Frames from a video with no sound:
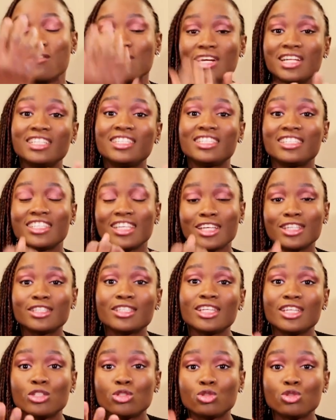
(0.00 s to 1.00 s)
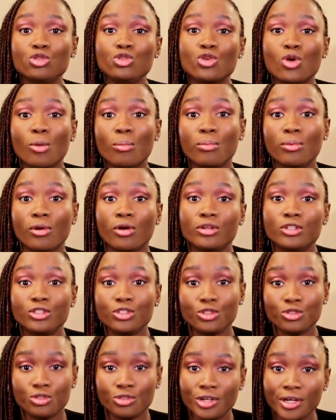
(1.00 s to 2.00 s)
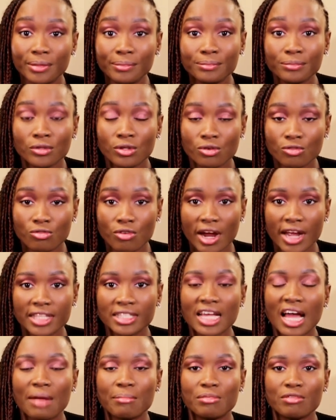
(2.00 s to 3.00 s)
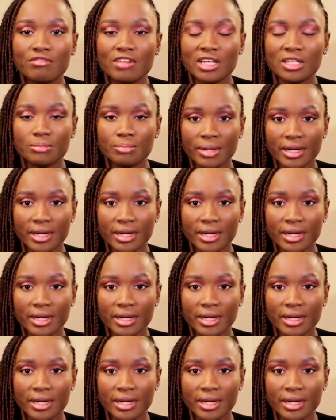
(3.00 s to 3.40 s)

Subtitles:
It releases it into your bloodstream, right? And prevents